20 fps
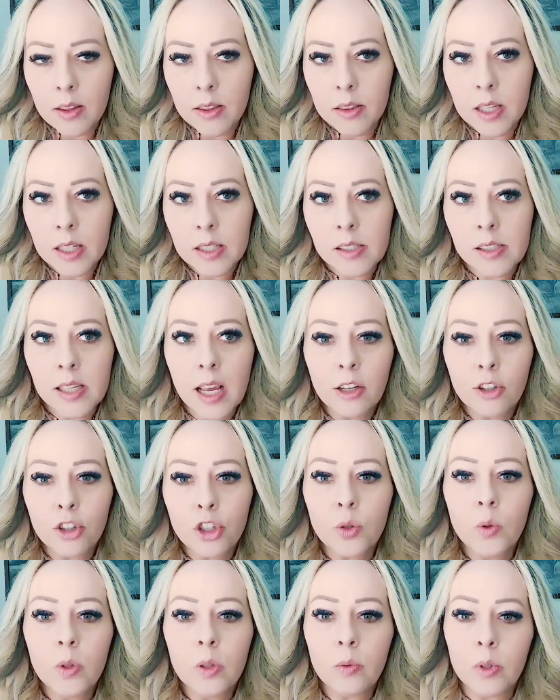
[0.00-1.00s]
The
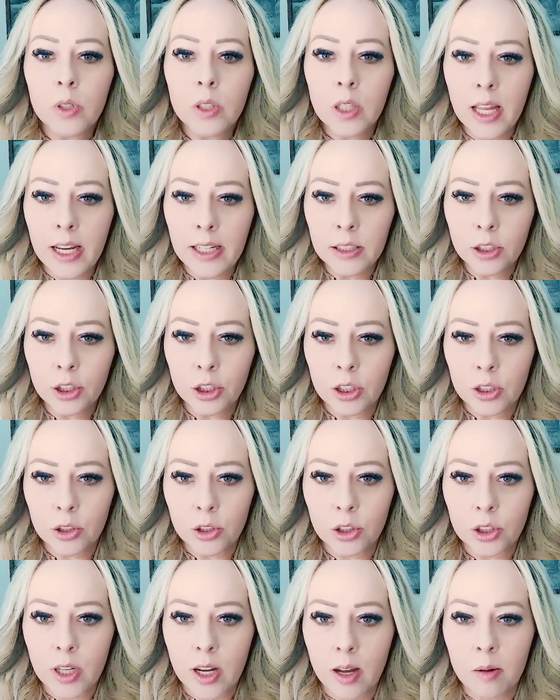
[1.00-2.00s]
sexual
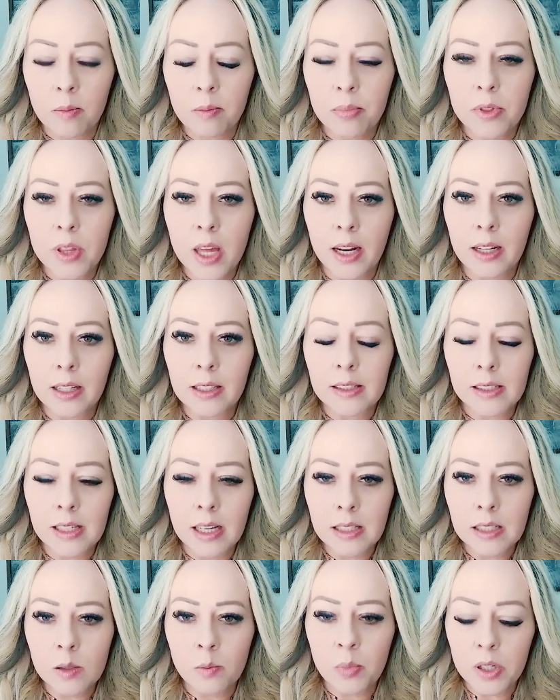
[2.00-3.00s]
relationship that
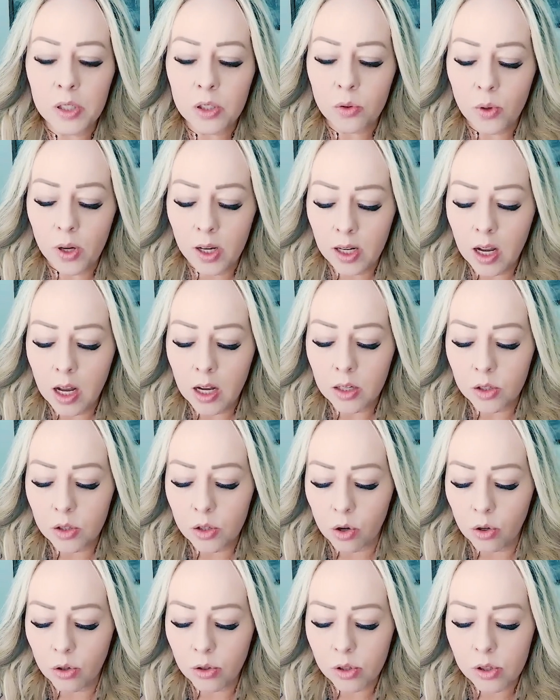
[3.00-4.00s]
exists between
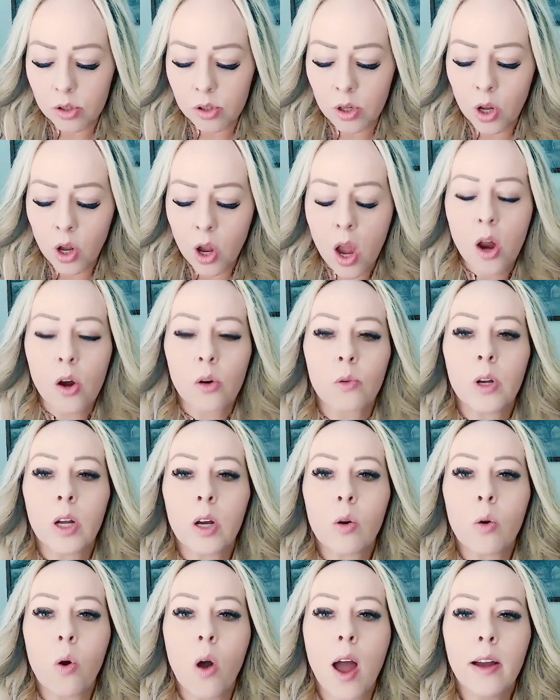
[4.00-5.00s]
adults
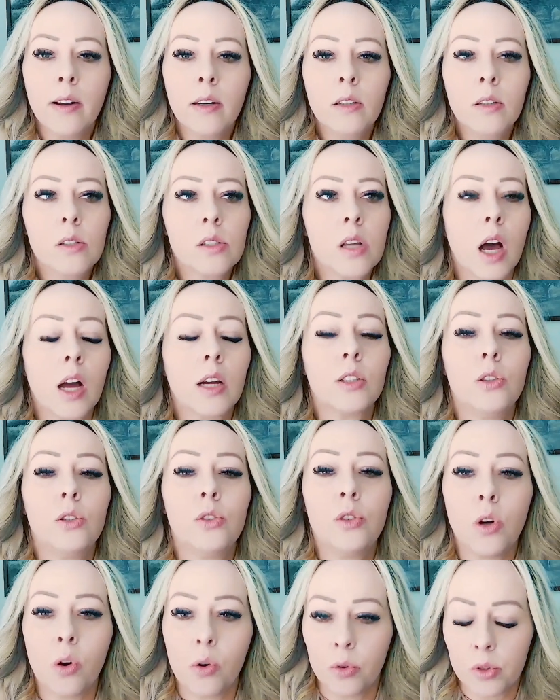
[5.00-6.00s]
requires
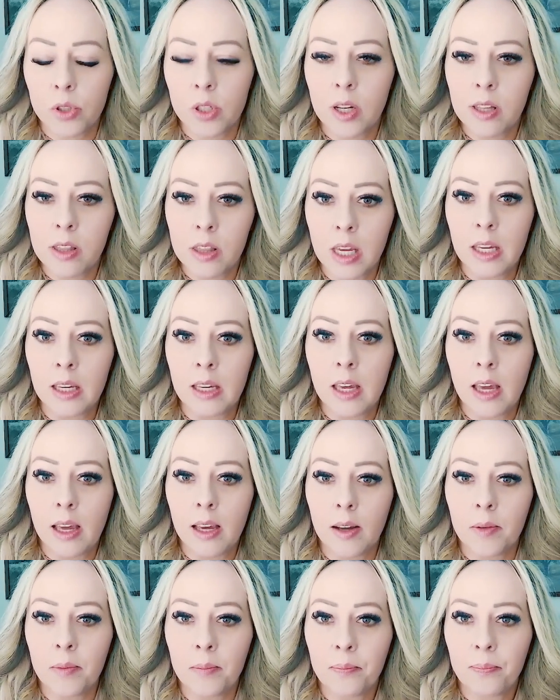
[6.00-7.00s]
adult
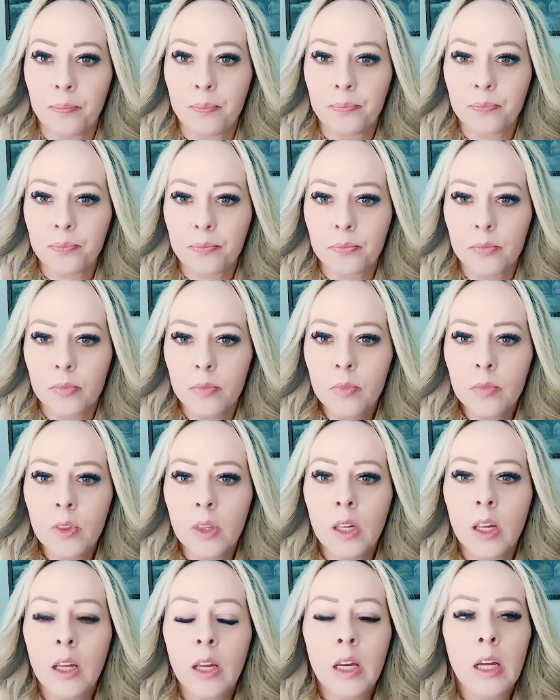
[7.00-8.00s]
thinking,
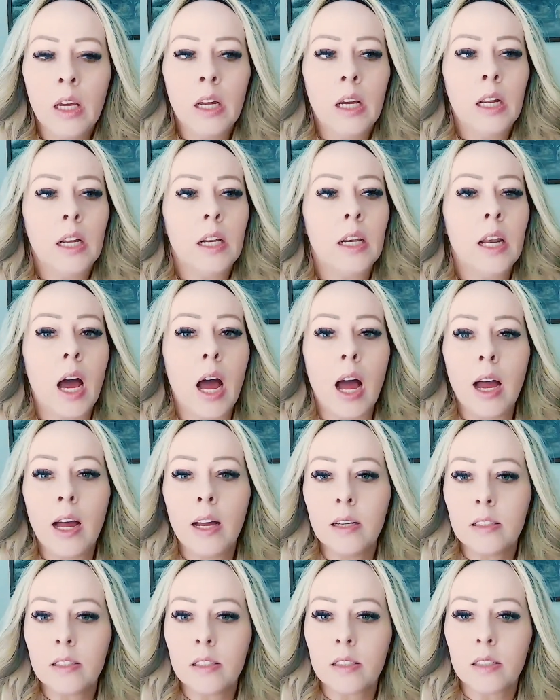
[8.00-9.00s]

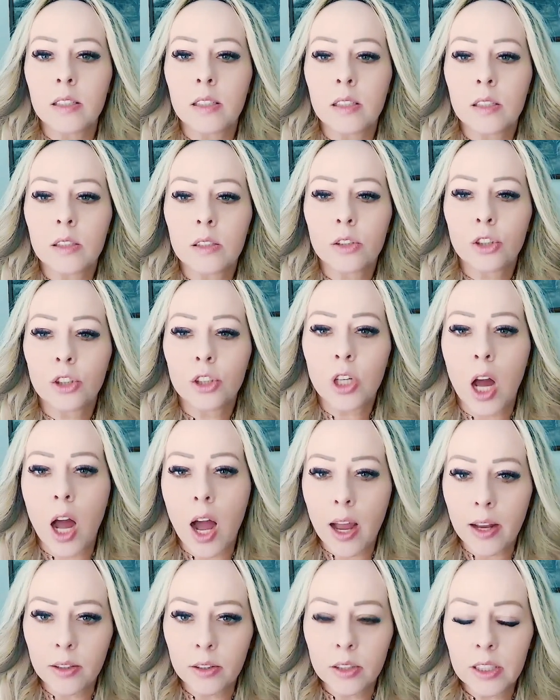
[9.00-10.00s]
not
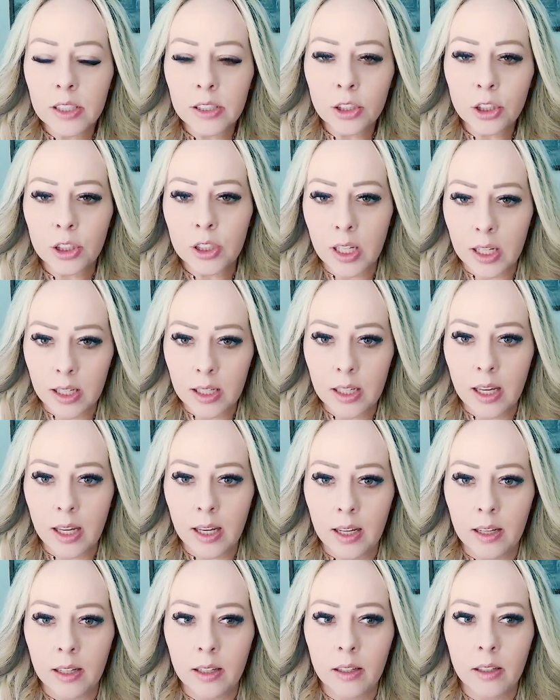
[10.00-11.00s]
childish
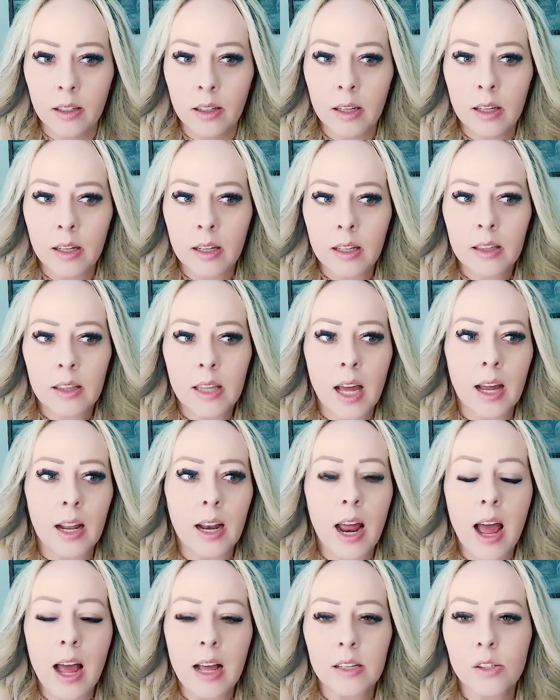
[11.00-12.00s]
thinking
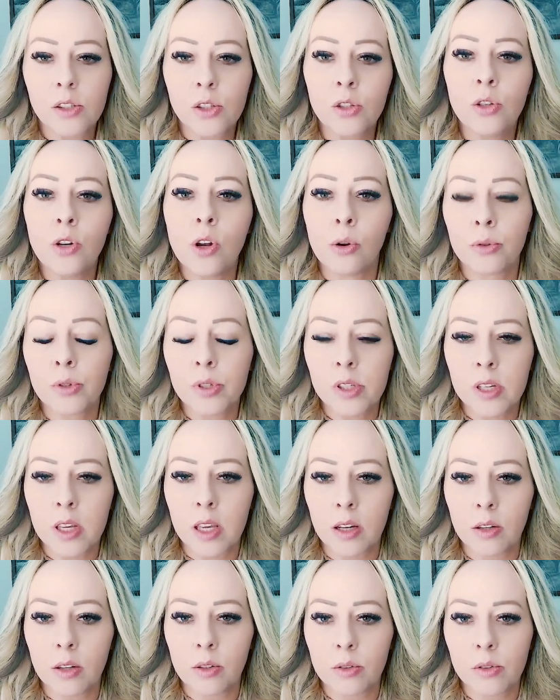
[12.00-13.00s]
that has no
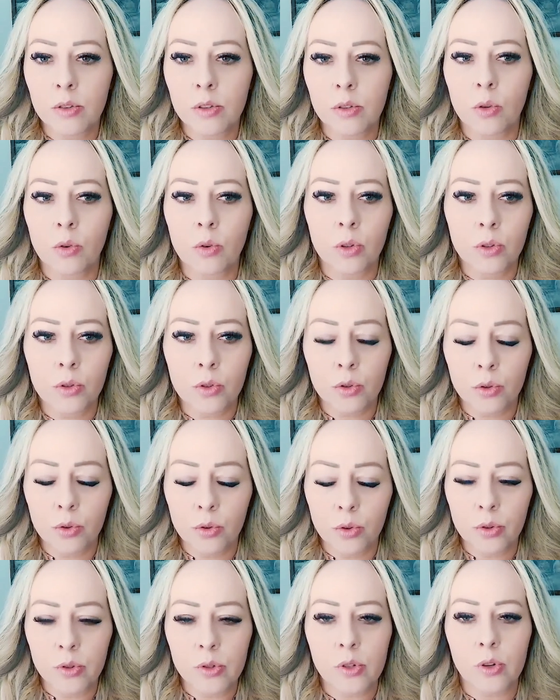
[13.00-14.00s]
skills or
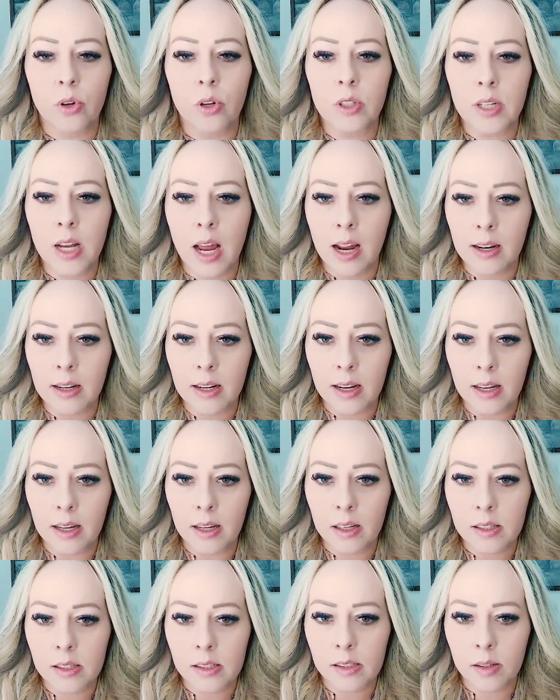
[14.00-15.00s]
tools or
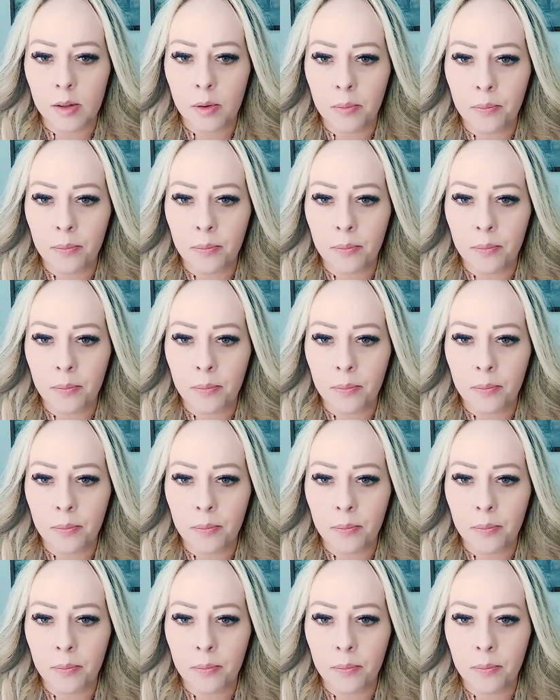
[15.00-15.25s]
techniques.